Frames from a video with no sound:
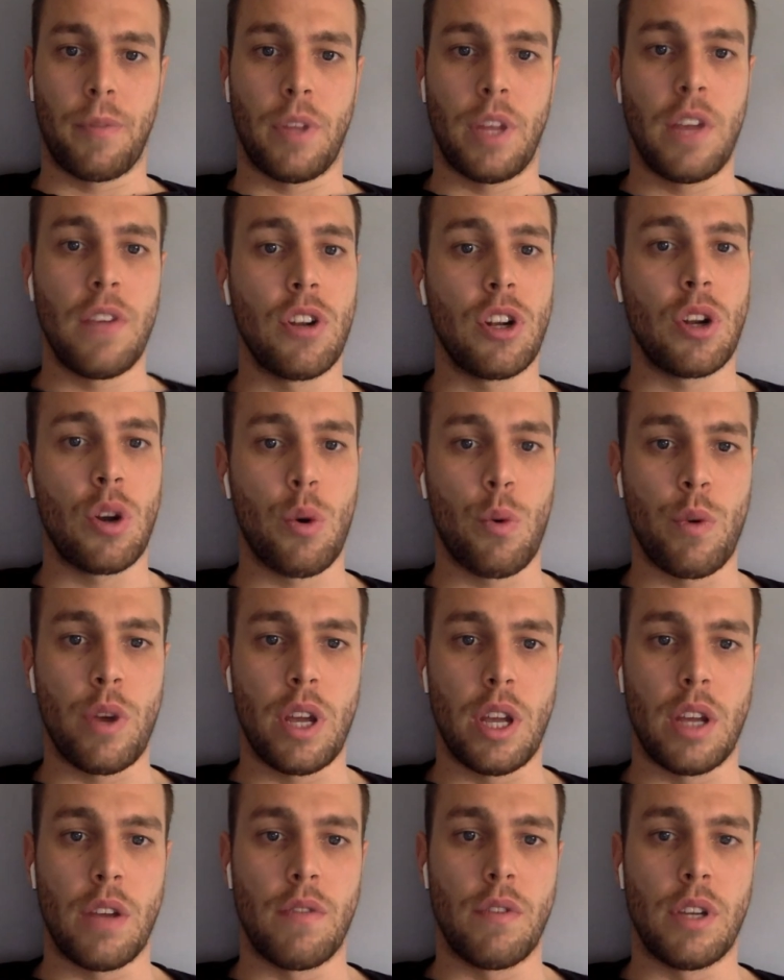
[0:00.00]
Even though
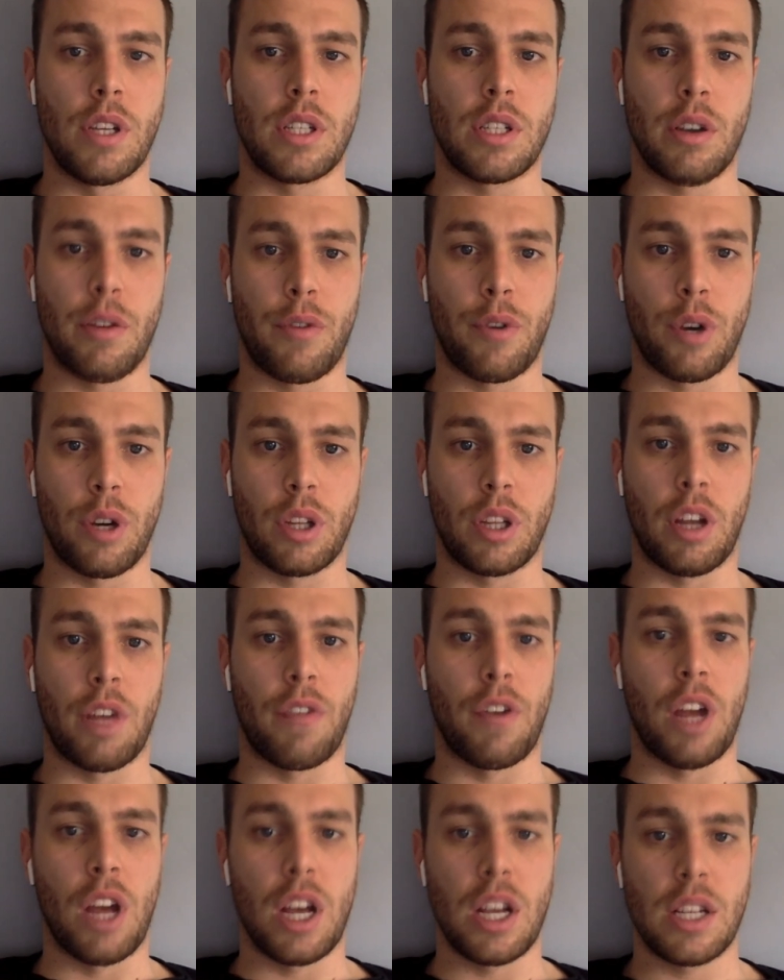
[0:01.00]
we suffered a
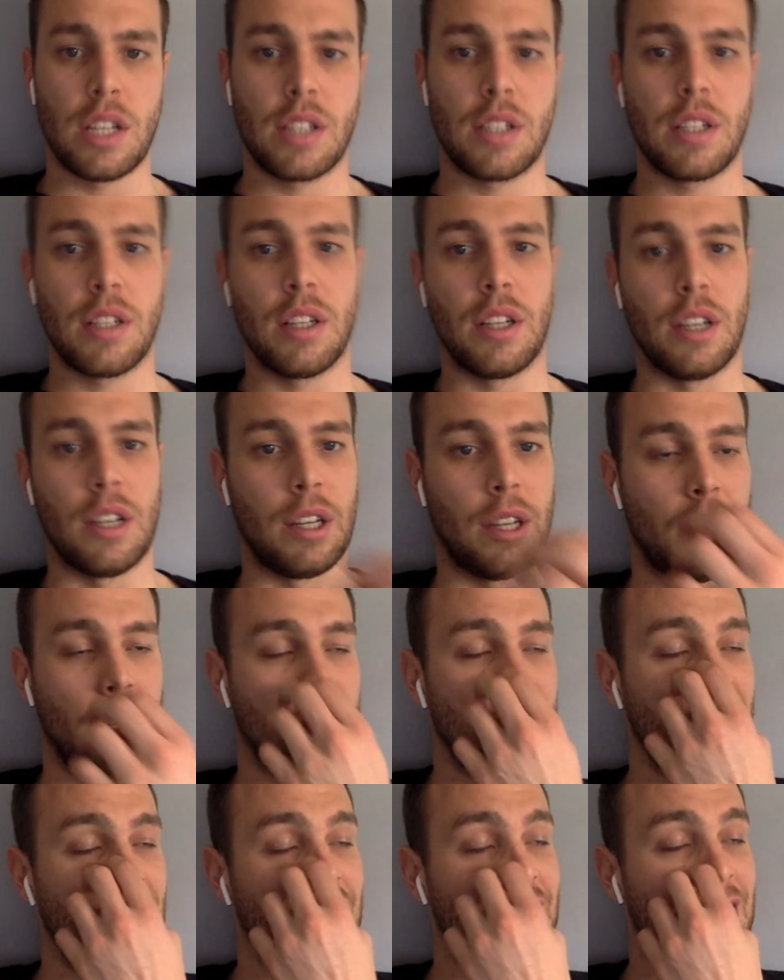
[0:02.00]
tough loss,
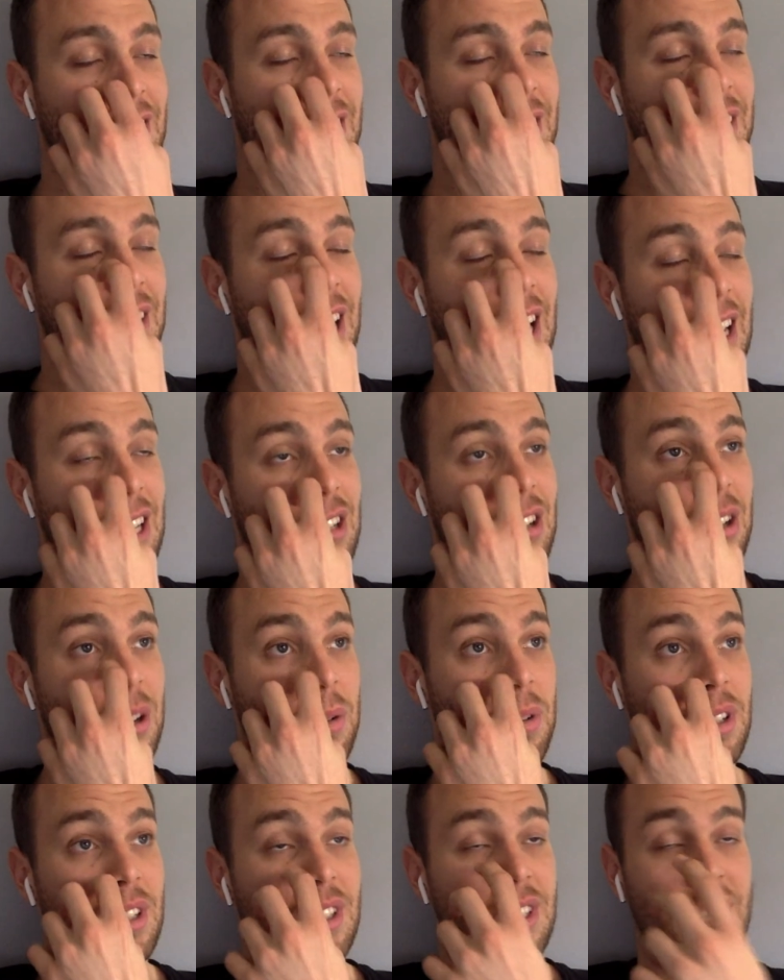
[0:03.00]
that
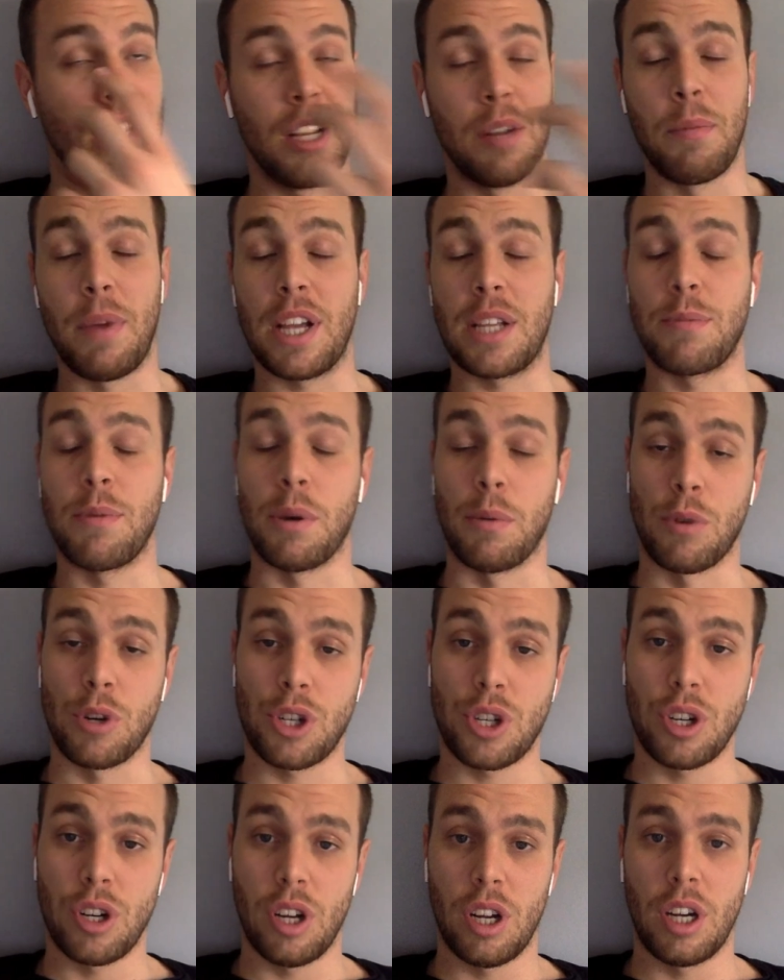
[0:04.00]
actually still makes me
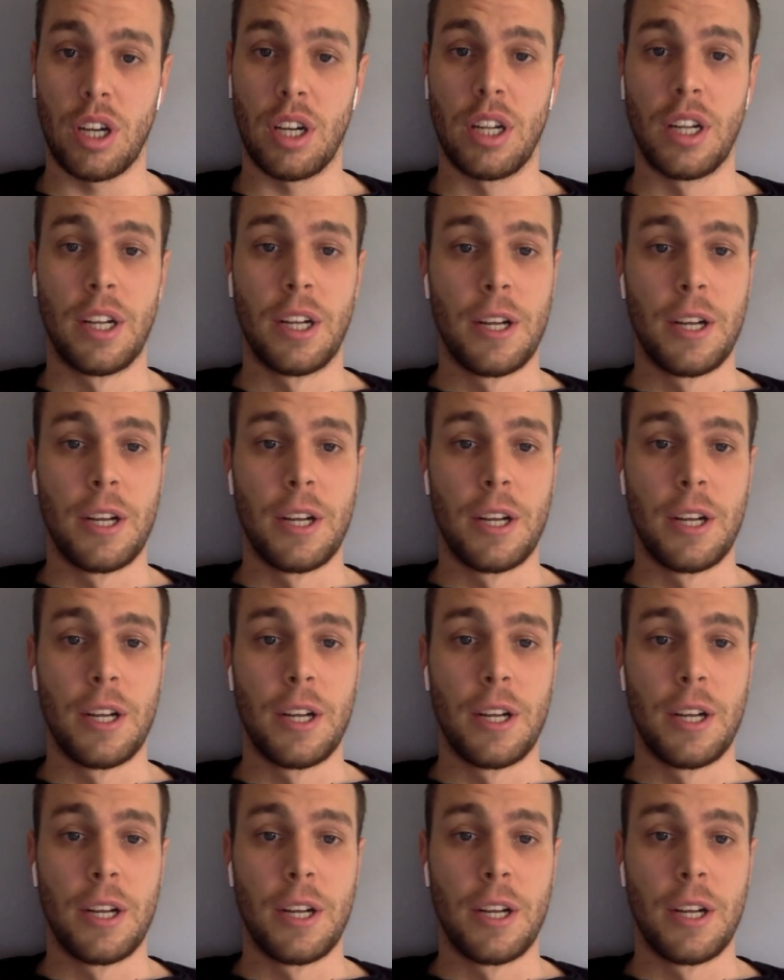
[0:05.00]
emotional,